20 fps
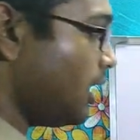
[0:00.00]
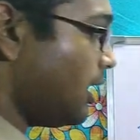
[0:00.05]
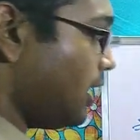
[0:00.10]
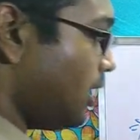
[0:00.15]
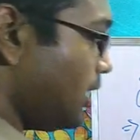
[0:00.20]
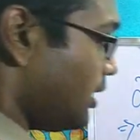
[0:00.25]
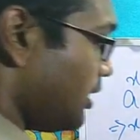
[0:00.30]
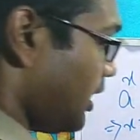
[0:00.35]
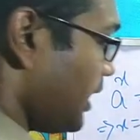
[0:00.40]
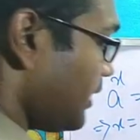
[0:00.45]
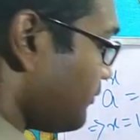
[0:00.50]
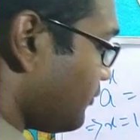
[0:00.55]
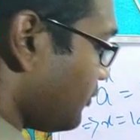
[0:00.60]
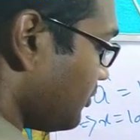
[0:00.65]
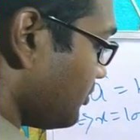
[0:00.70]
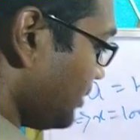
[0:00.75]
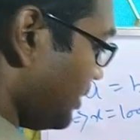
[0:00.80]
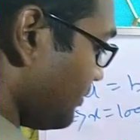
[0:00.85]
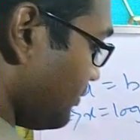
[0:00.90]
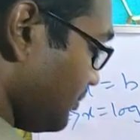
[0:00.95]
Like
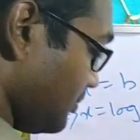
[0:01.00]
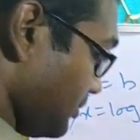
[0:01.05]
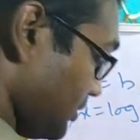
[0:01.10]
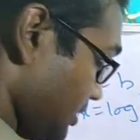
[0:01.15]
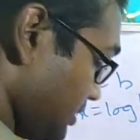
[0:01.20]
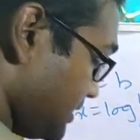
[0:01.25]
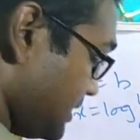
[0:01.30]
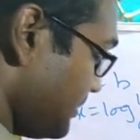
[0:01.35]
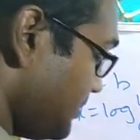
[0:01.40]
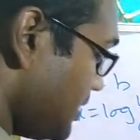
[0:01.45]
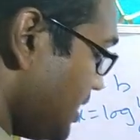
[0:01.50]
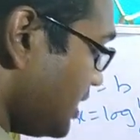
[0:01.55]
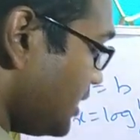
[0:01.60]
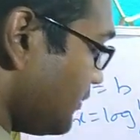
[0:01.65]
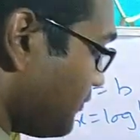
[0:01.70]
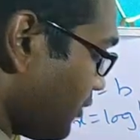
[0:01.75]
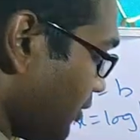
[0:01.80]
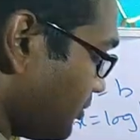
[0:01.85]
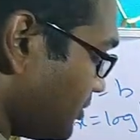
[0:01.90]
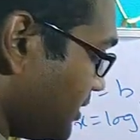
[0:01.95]
from similarly,
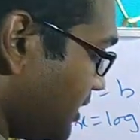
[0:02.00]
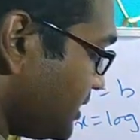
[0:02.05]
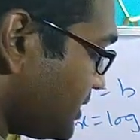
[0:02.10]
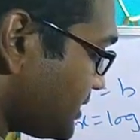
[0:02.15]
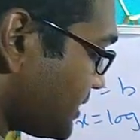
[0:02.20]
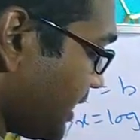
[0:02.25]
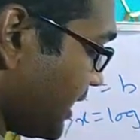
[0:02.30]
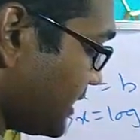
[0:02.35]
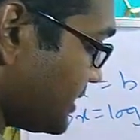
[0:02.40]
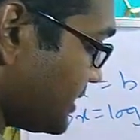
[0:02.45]
from this case,